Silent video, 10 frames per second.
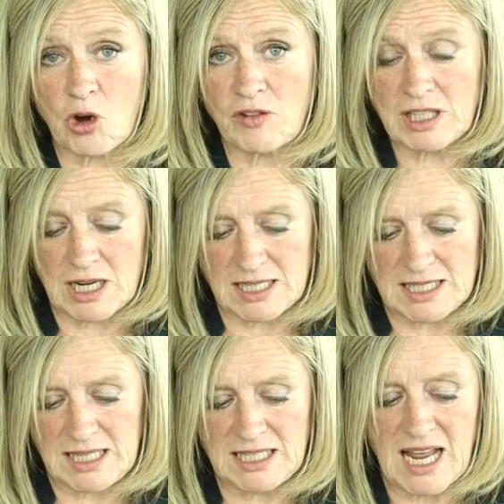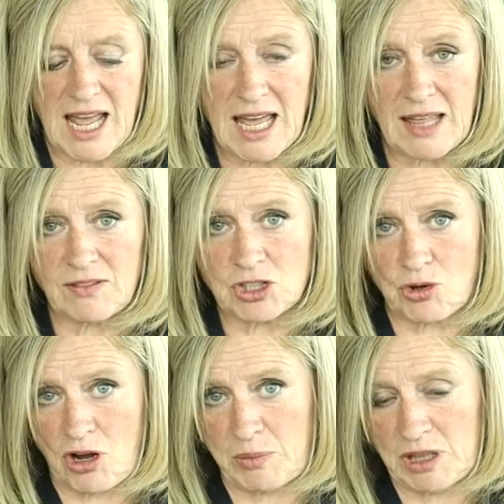COVID-19 and the
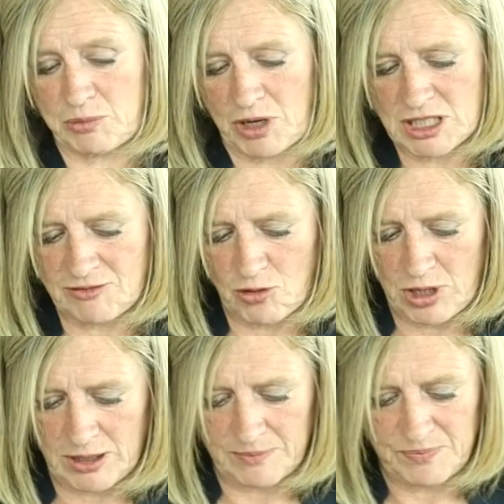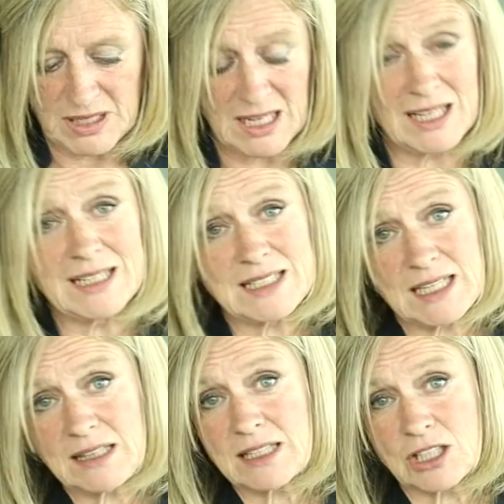drop in the price of oil.
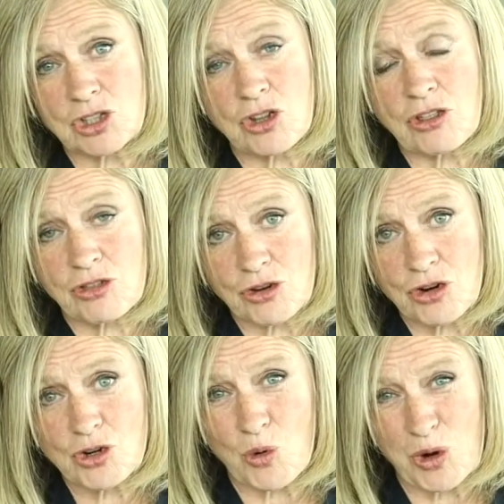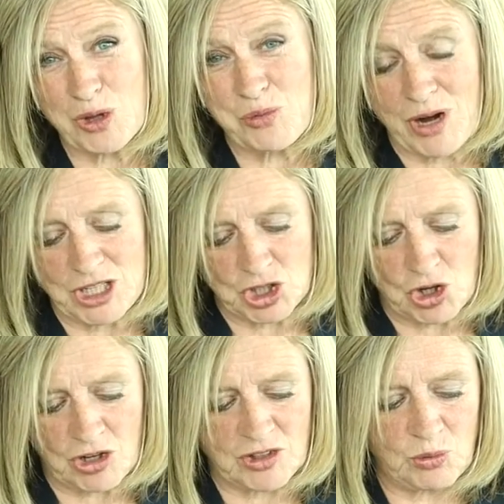Indeed, this is the third oil price
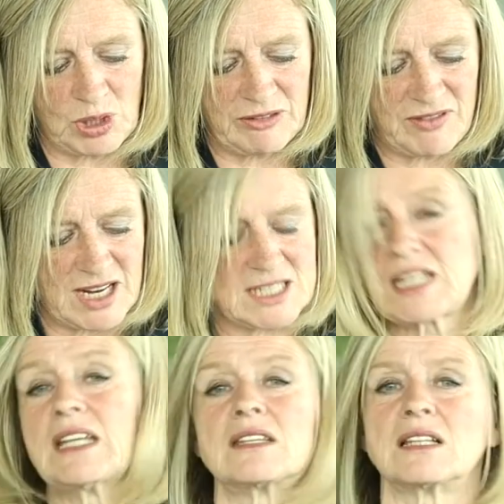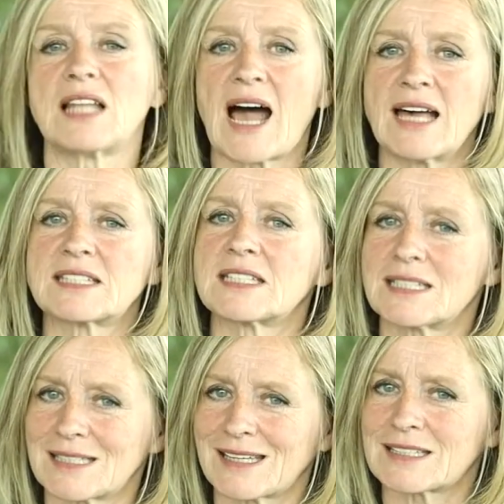shock that we have faced in the last
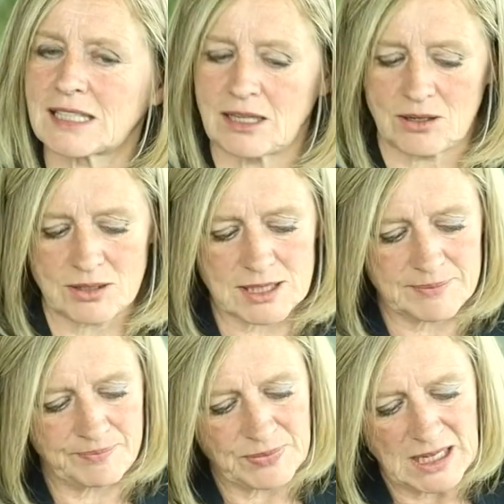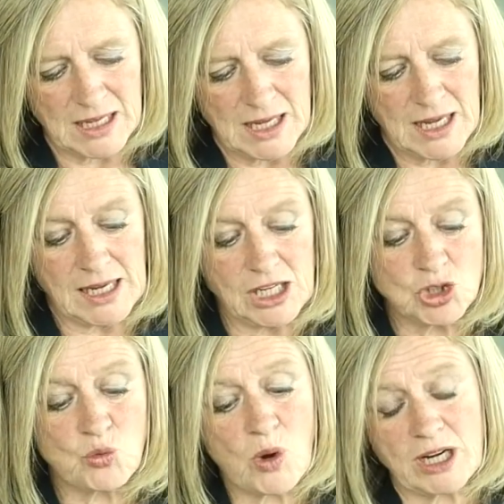6 years.
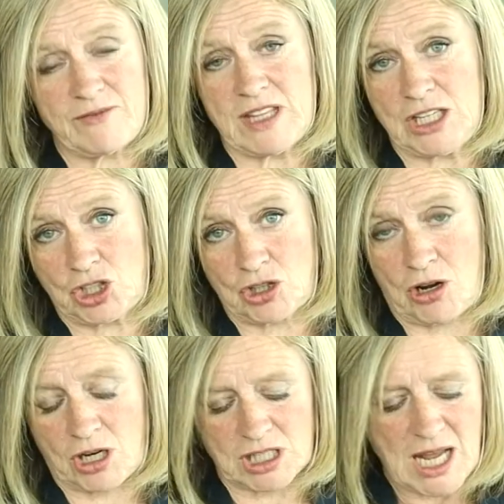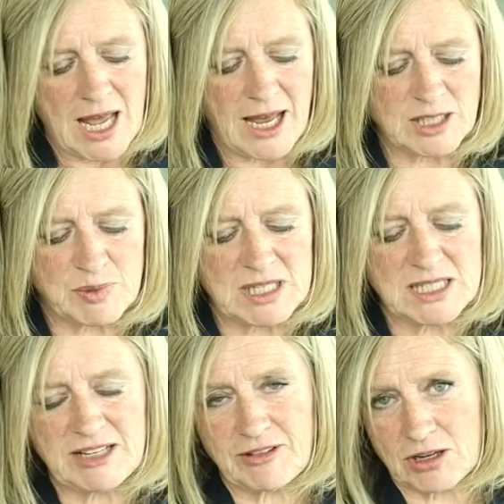Each one of these shocks has been
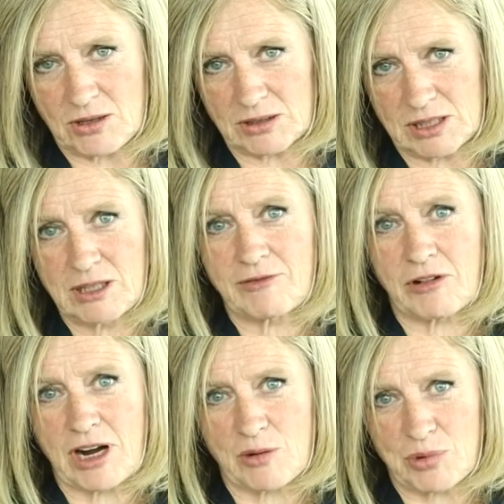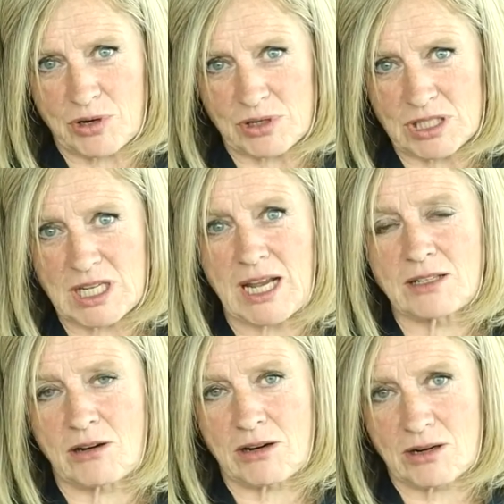difficult for Albertans
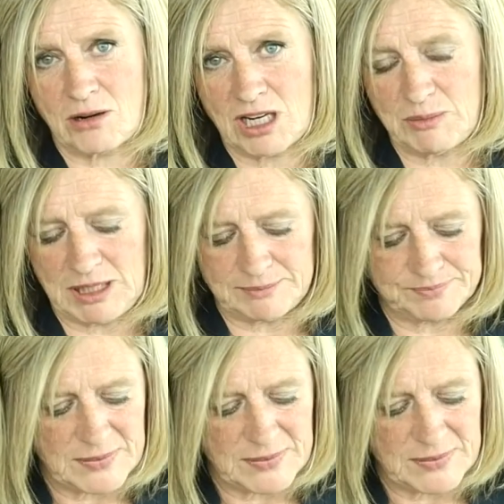and our economy.